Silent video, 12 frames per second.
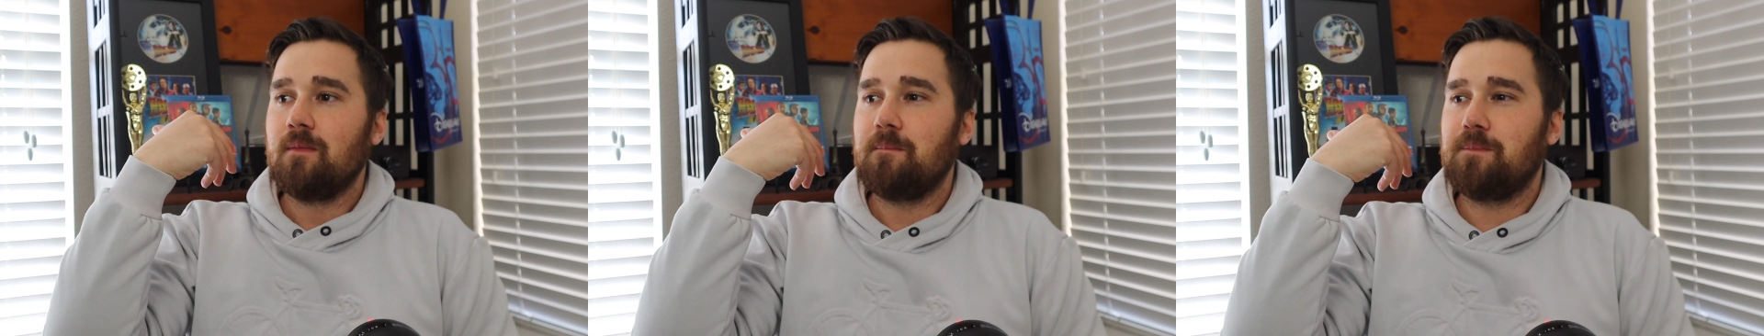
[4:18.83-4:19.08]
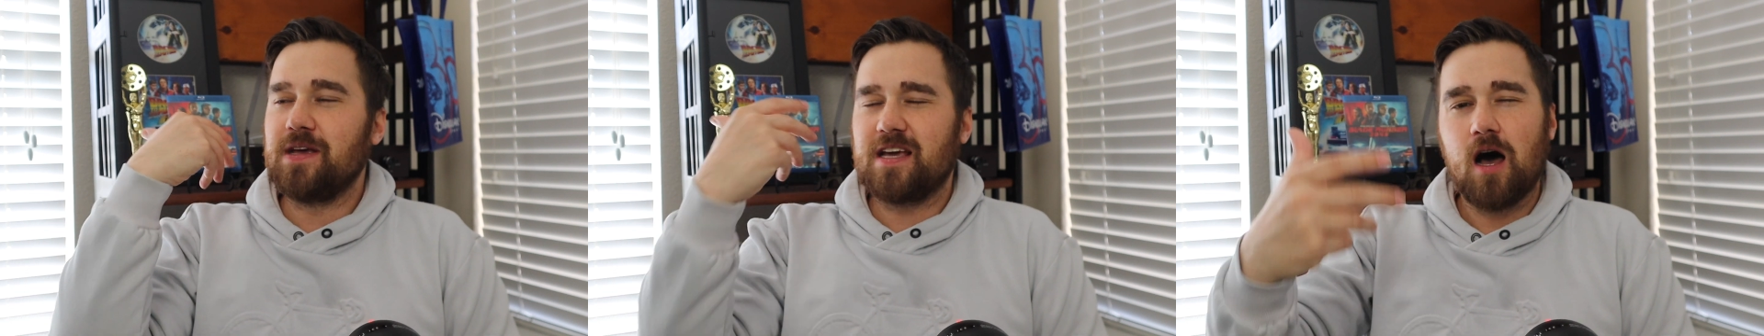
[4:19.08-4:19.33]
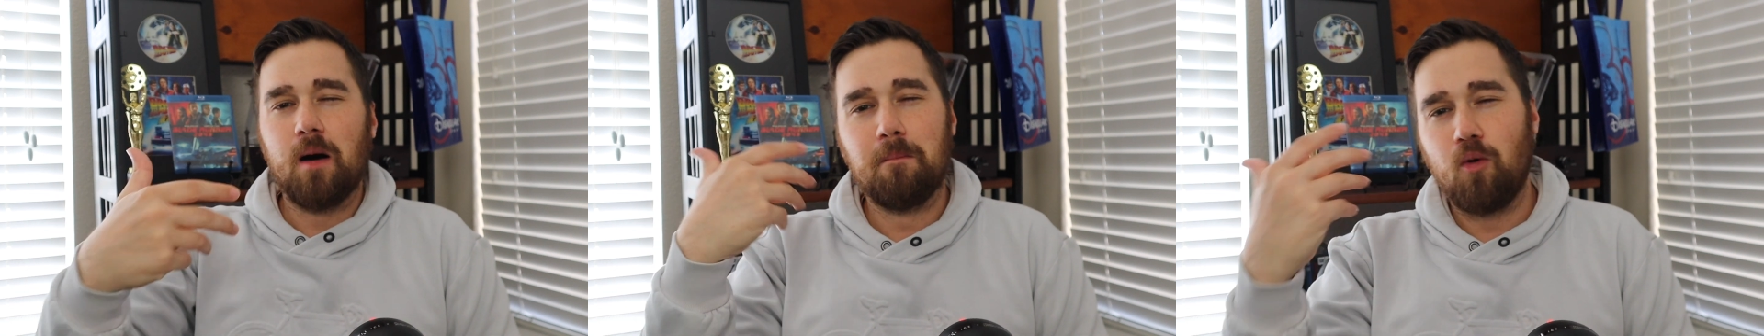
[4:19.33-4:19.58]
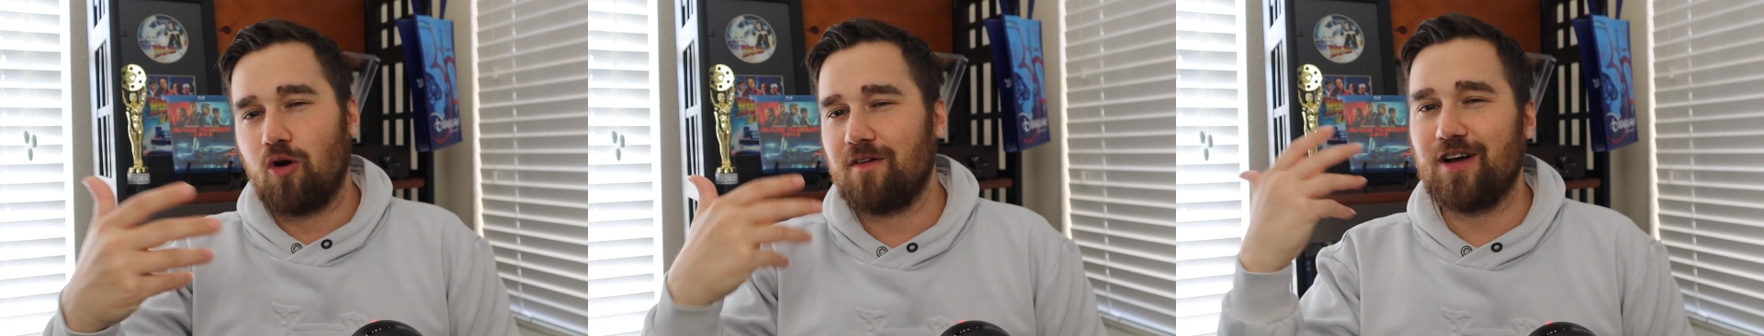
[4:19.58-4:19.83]
become
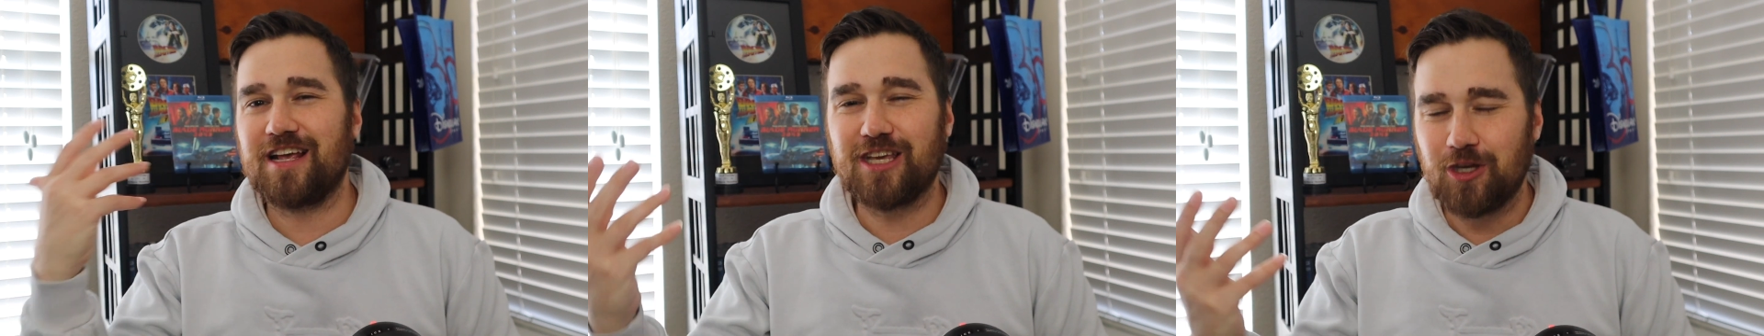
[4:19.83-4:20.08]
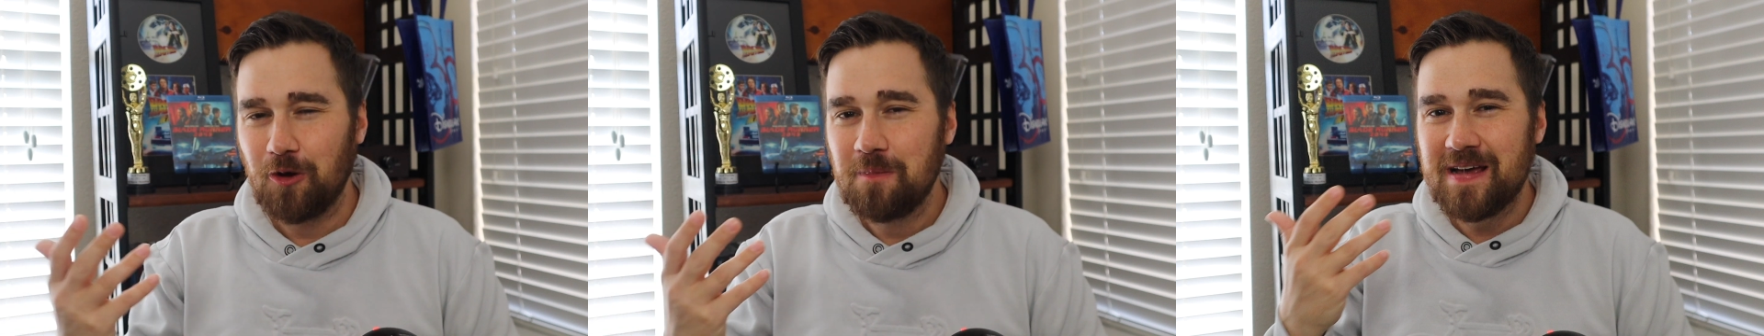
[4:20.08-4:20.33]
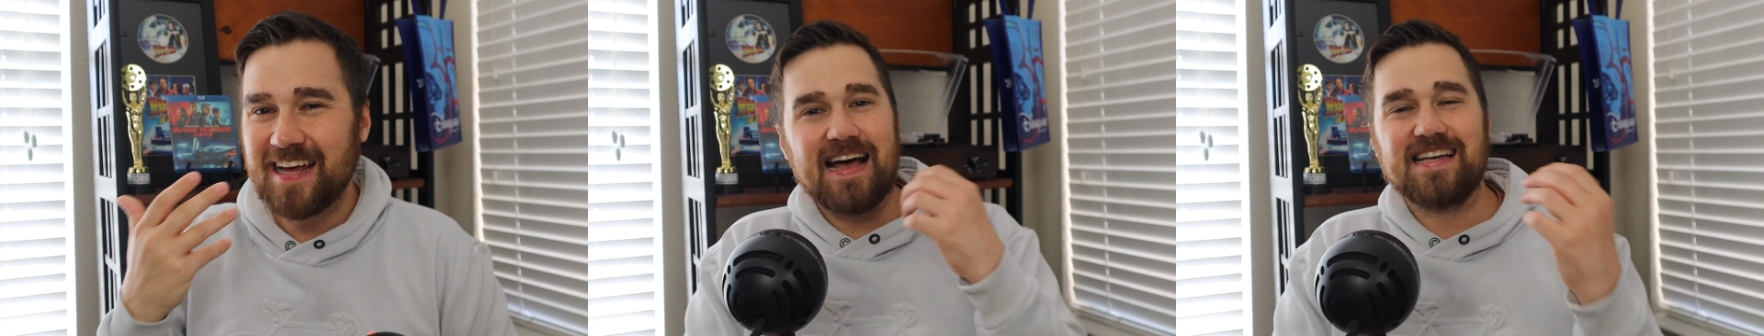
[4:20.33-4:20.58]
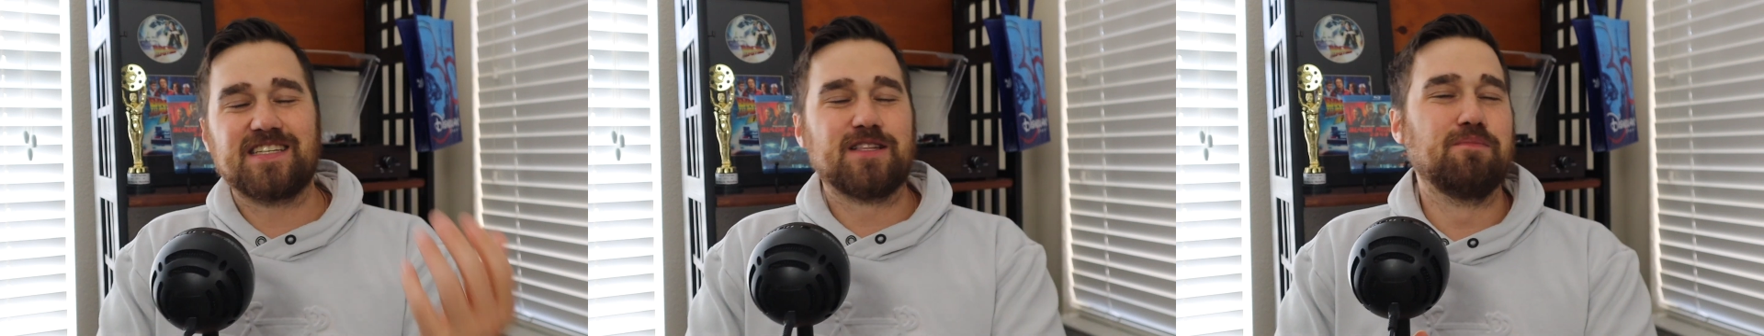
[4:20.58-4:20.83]
more of a human
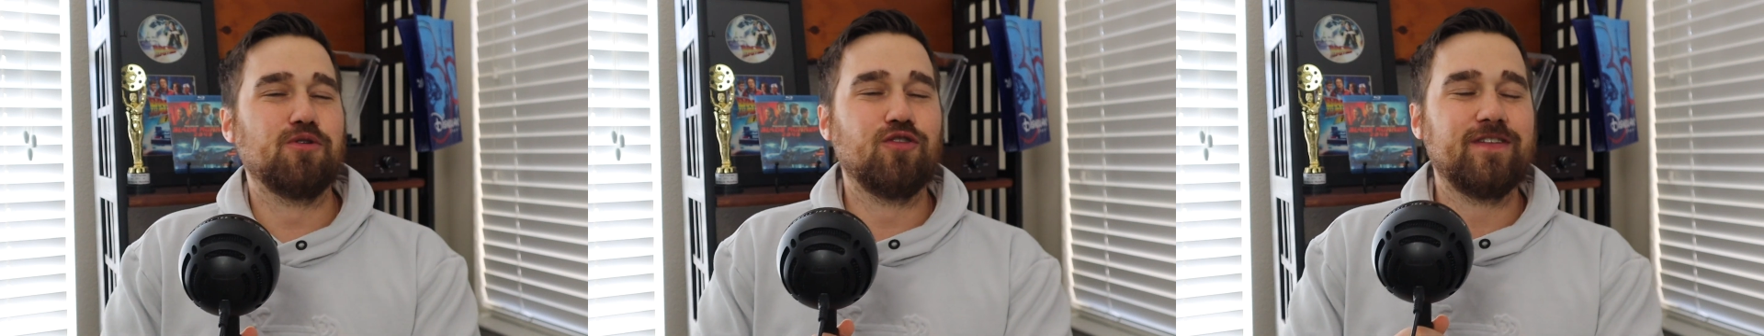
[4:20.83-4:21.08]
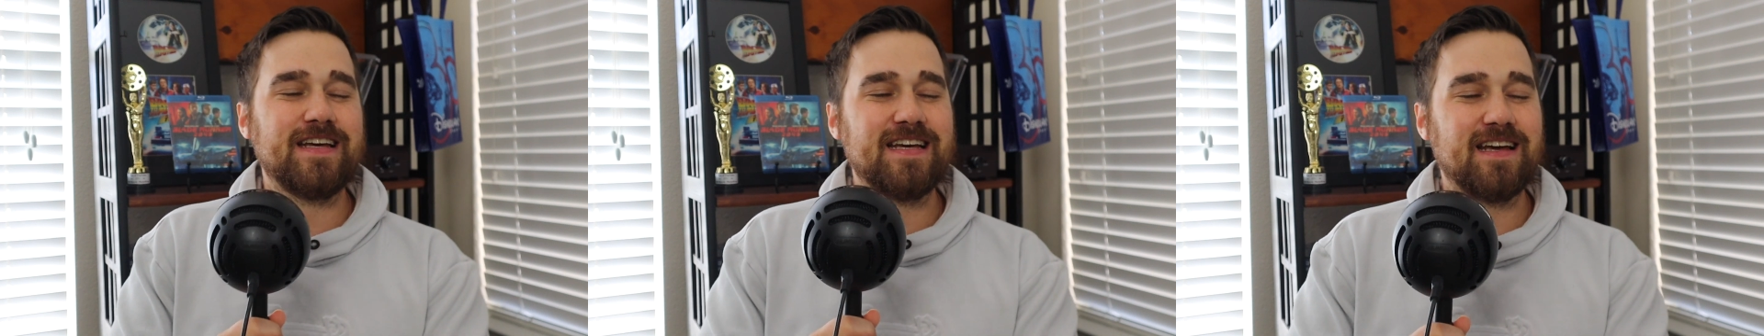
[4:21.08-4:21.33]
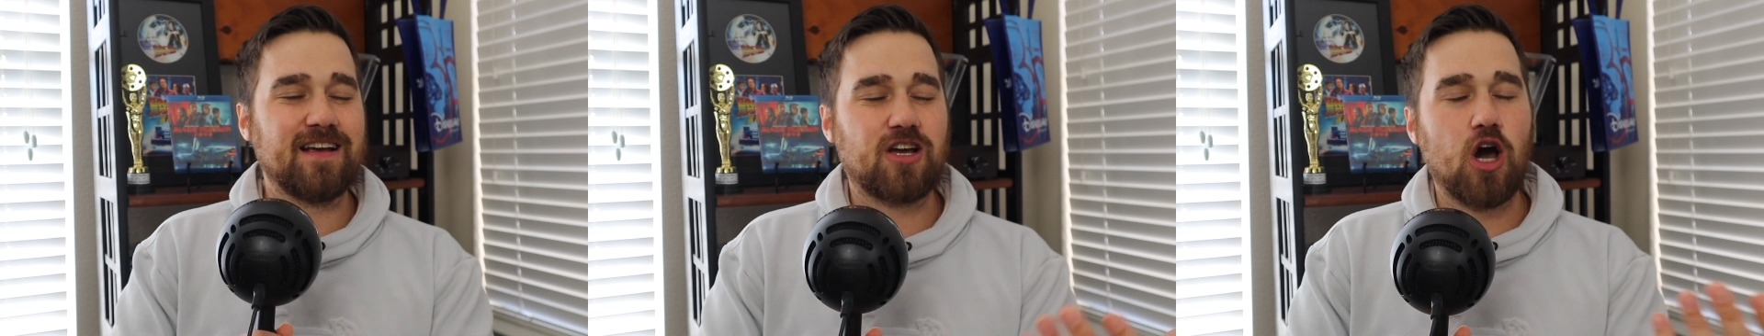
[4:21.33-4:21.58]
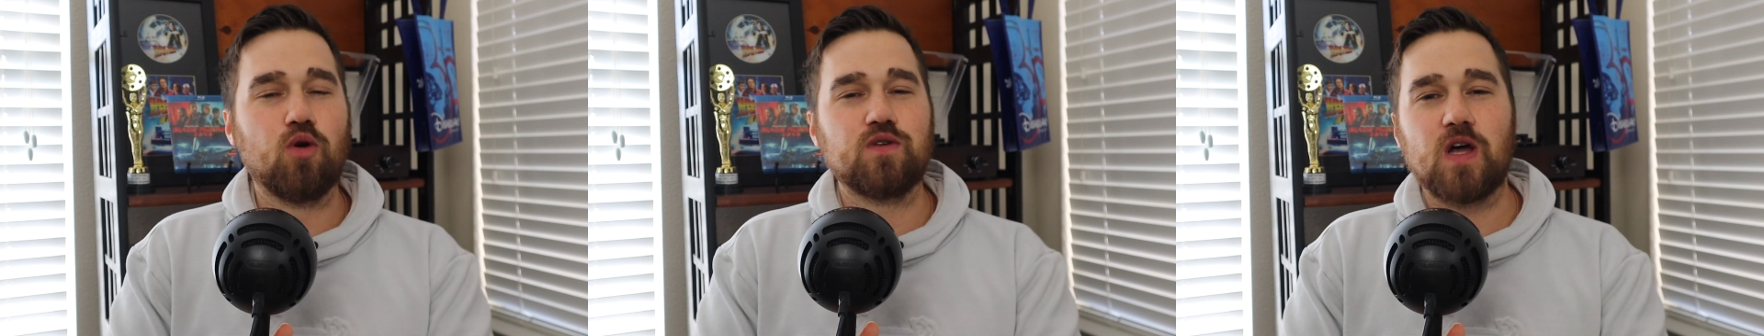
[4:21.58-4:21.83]
as the movie
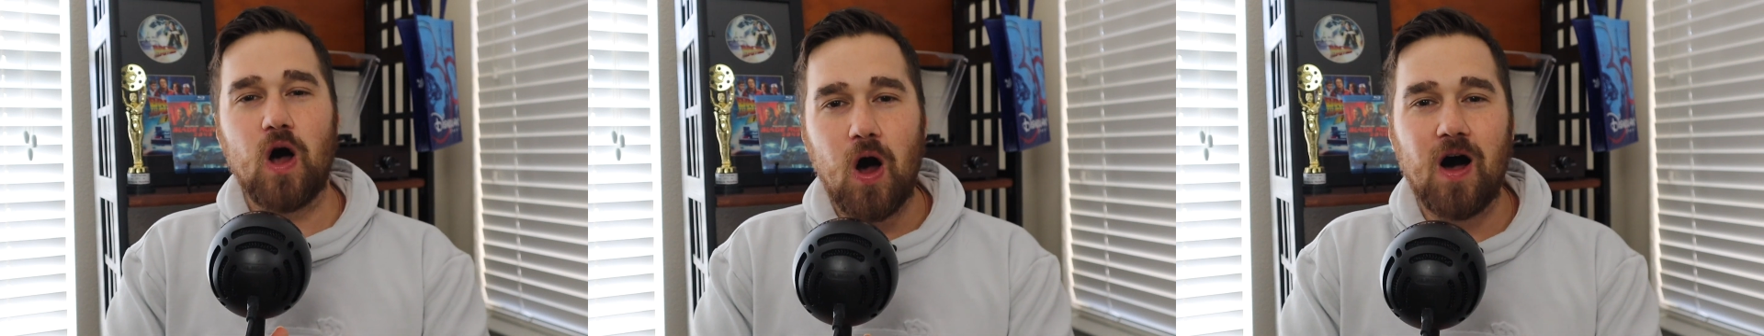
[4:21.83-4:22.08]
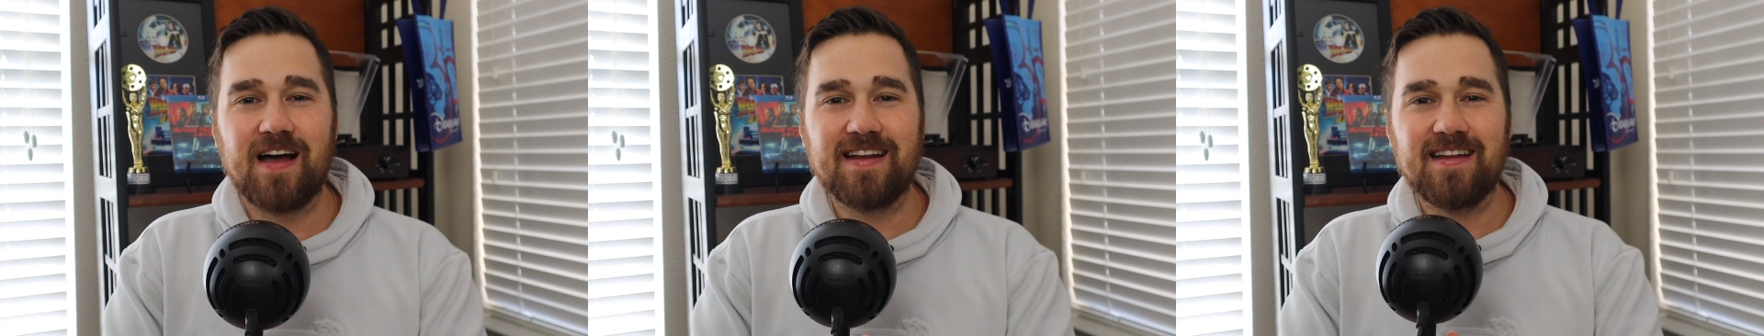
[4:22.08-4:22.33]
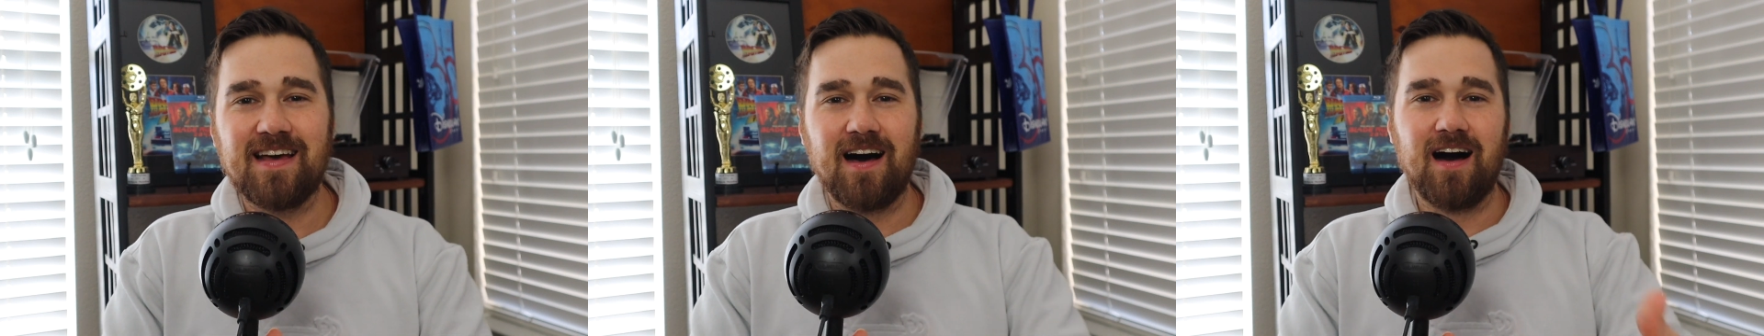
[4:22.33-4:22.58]
goes on.